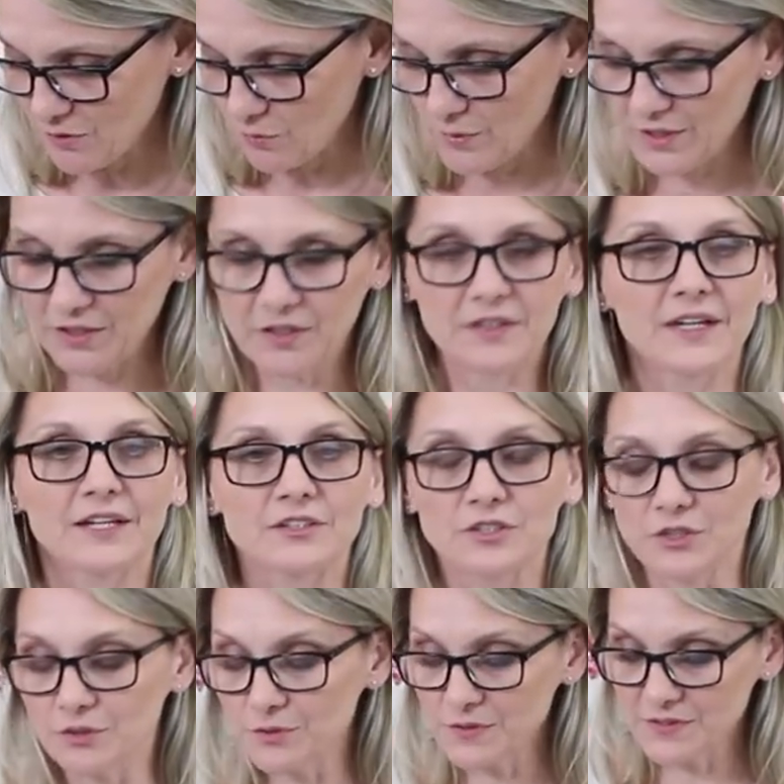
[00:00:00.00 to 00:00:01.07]
we're gonna
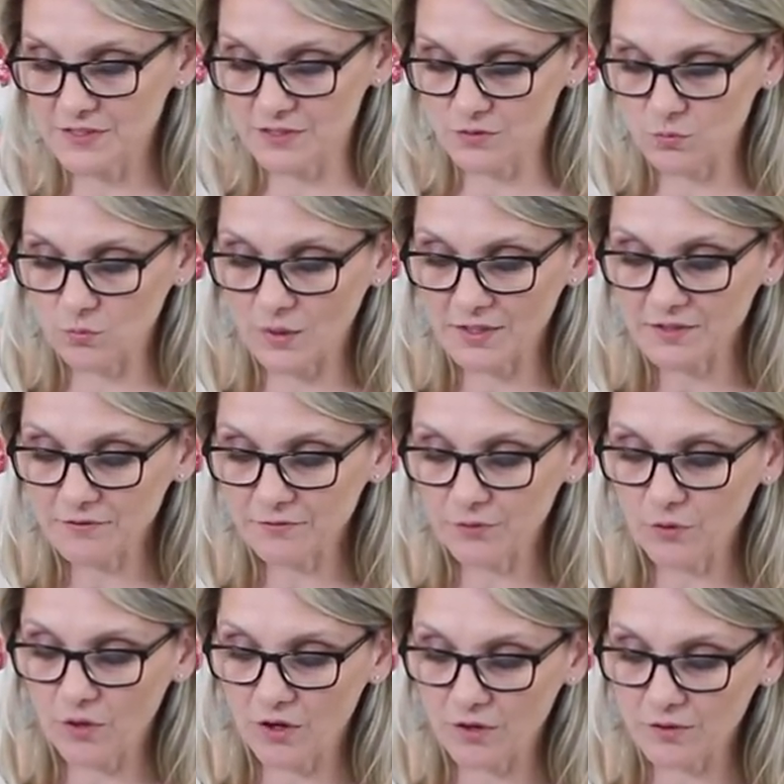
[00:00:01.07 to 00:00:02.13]
use this
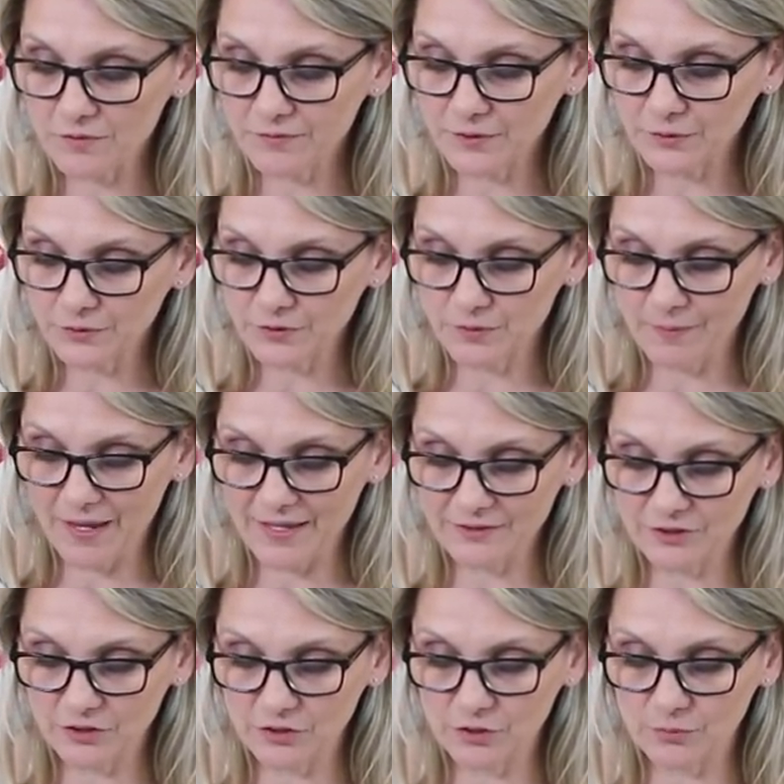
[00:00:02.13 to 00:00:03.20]
wonderful Aurifil
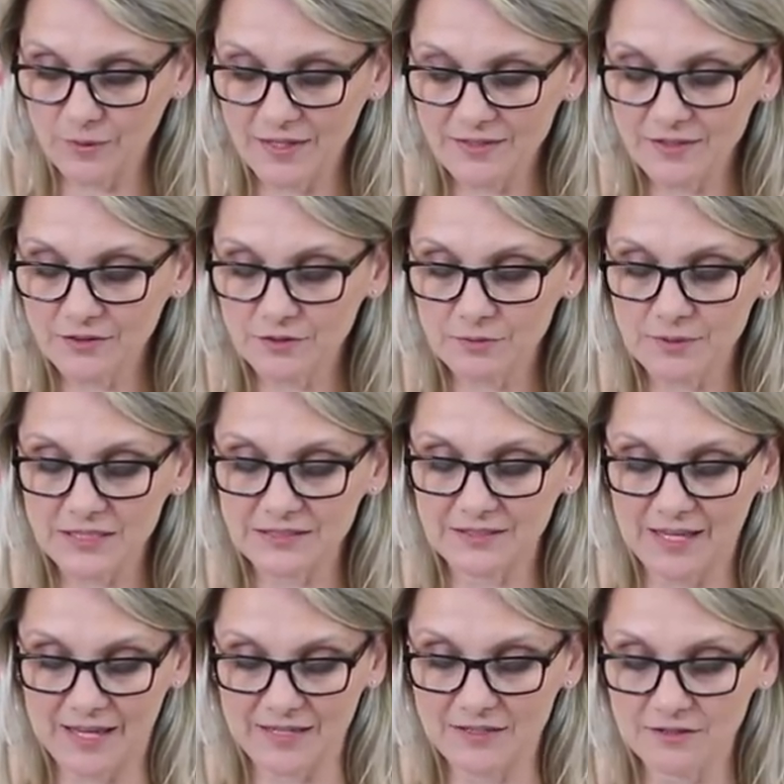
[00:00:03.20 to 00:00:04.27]
thread
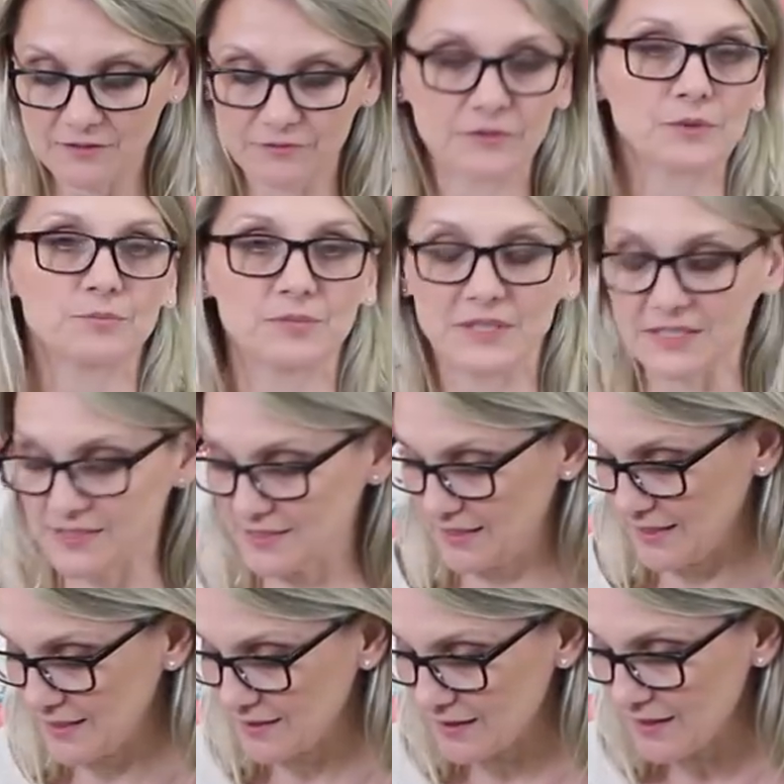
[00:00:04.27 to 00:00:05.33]
2310 for
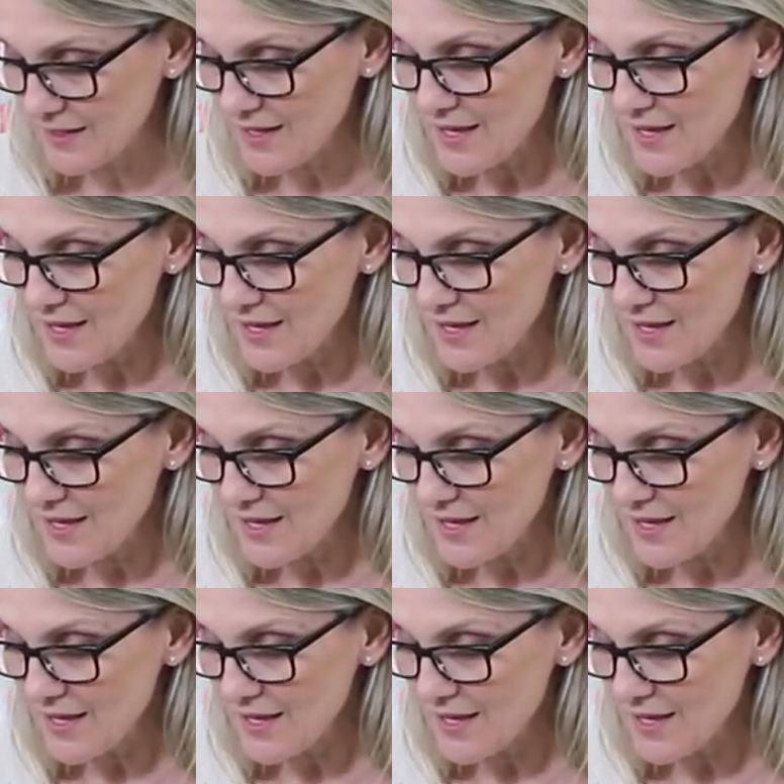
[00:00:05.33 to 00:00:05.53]
piecing